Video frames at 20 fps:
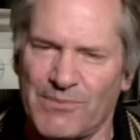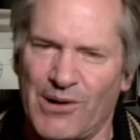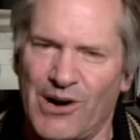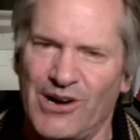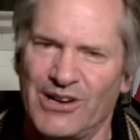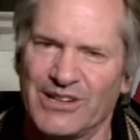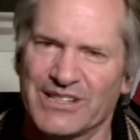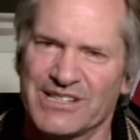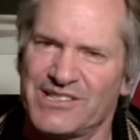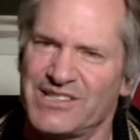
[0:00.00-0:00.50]
He
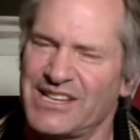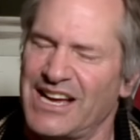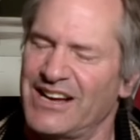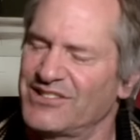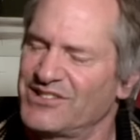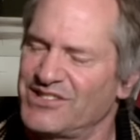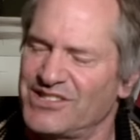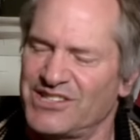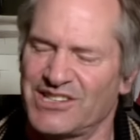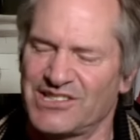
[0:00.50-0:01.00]
sounds
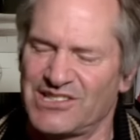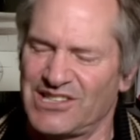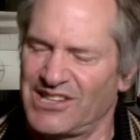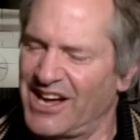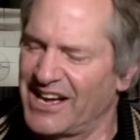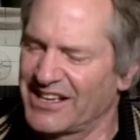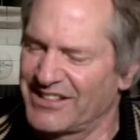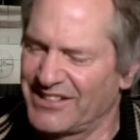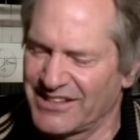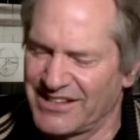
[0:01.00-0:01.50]
just like like
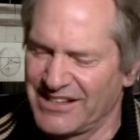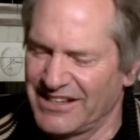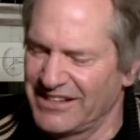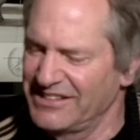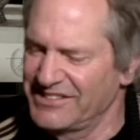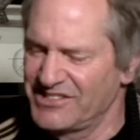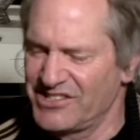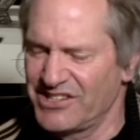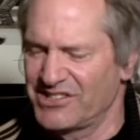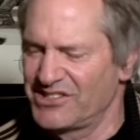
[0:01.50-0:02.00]

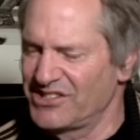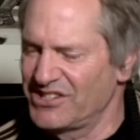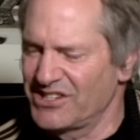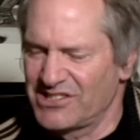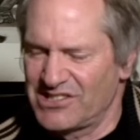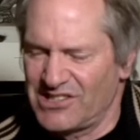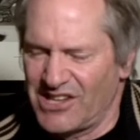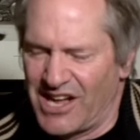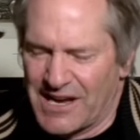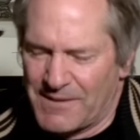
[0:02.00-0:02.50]

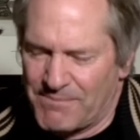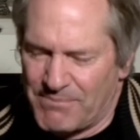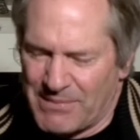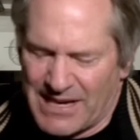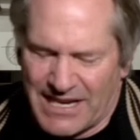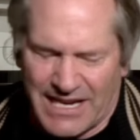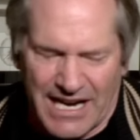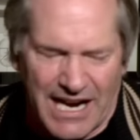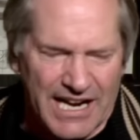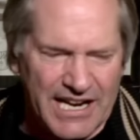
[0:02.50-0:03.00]
Biggie. I
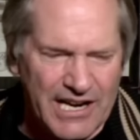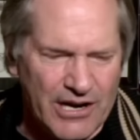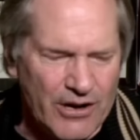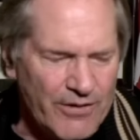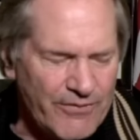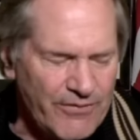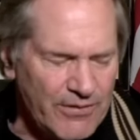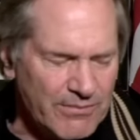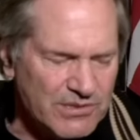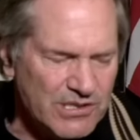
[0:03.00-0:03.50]
hear it from
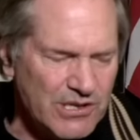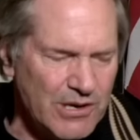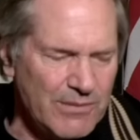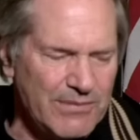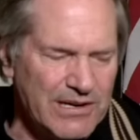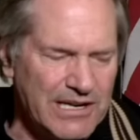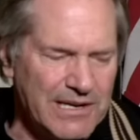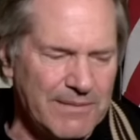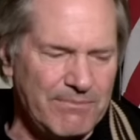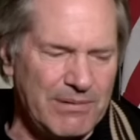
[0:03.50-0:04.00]
so many
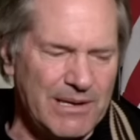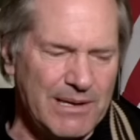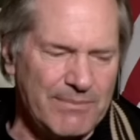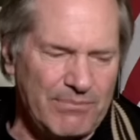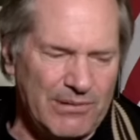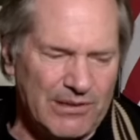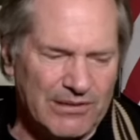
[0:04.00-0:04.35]
people.